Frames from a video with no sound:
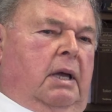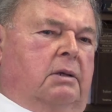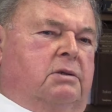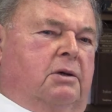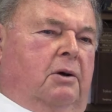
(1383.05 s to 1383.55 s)

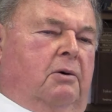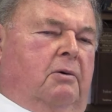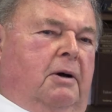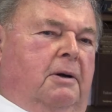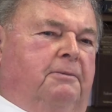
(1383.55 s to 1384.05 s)
and
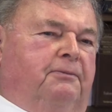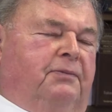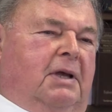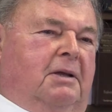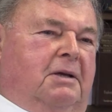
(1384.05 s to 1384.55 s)
so, uh,
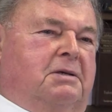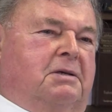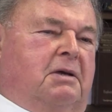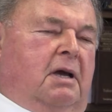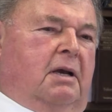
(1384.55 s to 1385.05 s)
and this
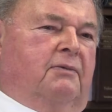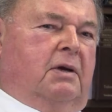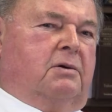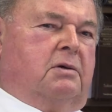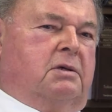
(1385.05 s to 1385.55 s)
is kind of
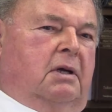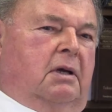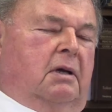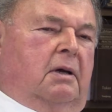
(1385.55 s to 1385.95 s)
interesting.